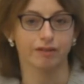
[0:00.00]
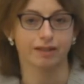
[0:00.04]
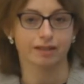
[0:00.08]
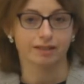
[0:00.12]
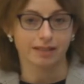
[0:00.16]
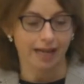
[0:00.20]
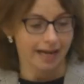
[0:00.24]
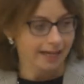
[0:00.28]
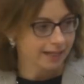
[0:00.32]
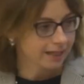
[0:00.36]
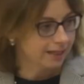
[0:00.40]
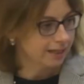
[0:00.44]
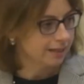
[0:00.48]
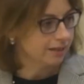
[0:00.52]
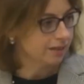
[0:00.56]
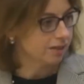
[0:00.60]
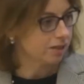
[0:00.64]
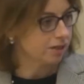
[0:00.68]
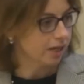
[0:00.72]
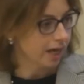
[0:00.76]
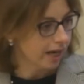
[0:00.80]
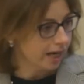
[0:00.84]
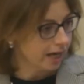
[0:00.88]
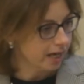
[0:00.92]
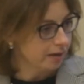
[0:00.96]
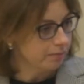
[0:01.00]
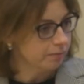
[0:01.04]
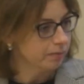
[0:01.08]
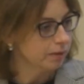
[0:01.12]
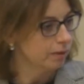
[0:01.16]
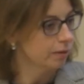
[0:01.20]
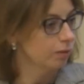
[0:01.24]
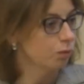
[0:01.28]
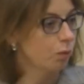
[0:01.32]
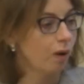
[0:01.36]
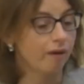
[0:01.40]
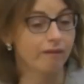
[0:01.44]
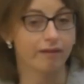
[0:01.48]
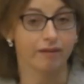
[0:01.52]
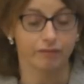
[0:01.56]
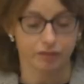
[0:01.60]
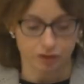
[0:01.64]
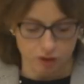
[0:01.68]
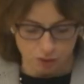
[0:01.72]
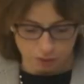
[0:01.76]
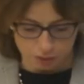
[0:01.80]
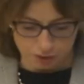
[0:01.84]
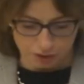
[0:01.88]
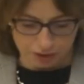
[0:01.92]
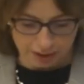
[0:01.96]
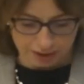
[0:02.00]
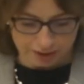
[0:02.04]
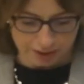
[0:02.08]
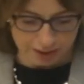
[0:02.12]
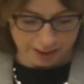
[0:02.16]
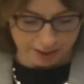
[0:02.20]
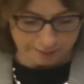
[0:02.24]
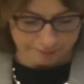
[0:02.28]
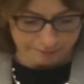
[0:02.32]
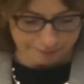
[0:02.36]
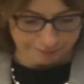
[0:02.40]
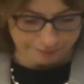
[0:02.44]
exactly the same wherever you study,